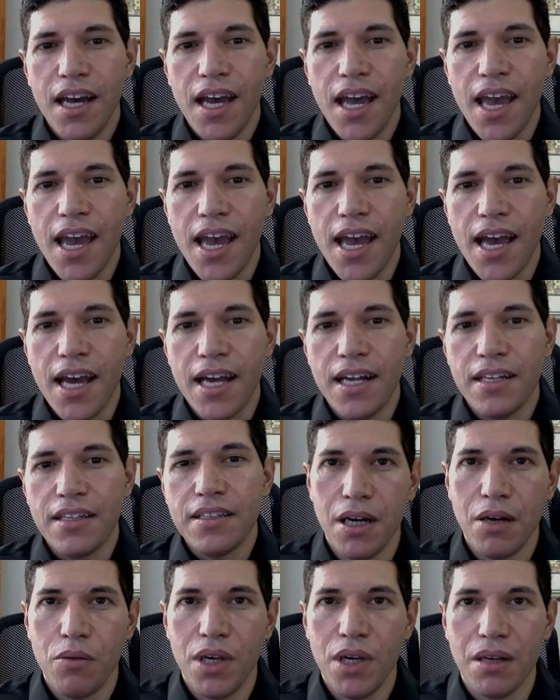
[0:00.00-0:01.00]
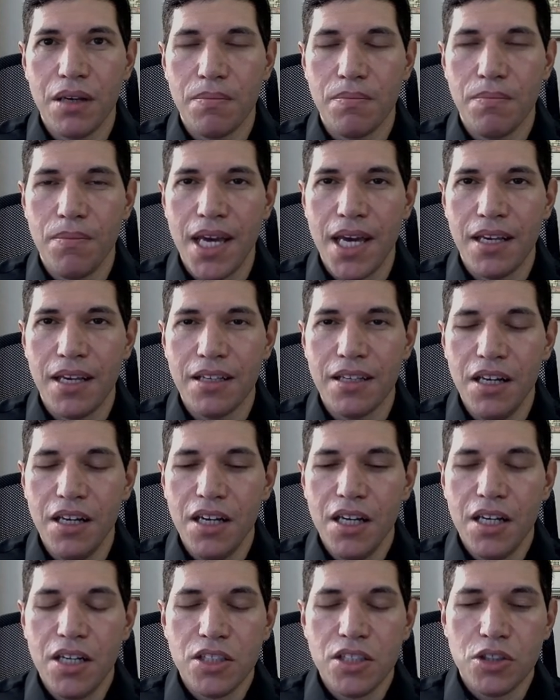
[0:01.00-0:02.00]
and we can make
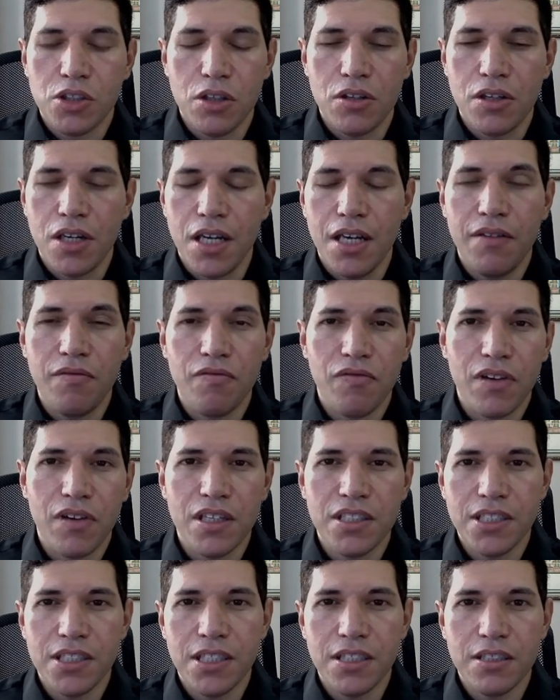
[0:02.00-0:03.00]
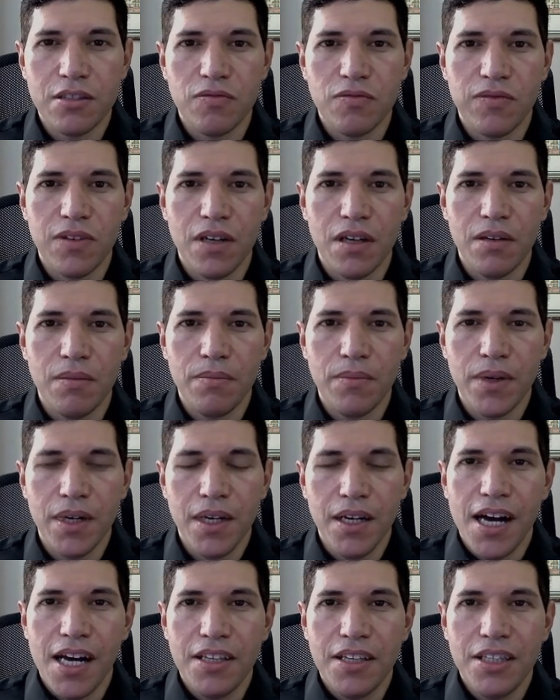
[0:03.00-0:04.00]
certain inferences from
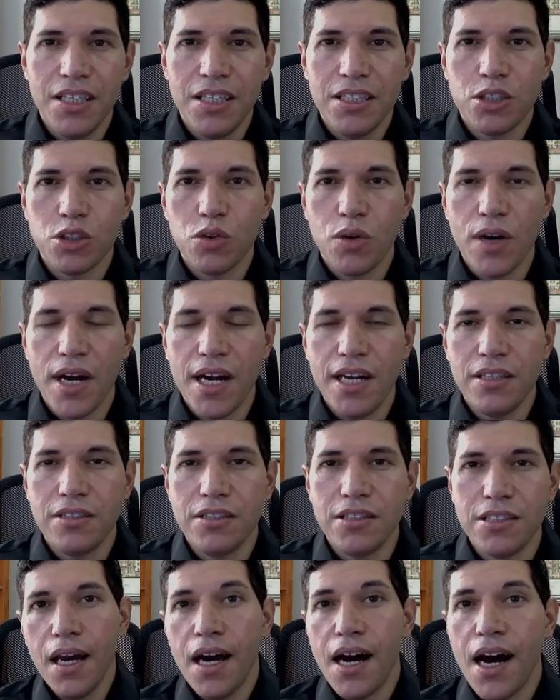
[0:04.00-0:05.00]
these trends.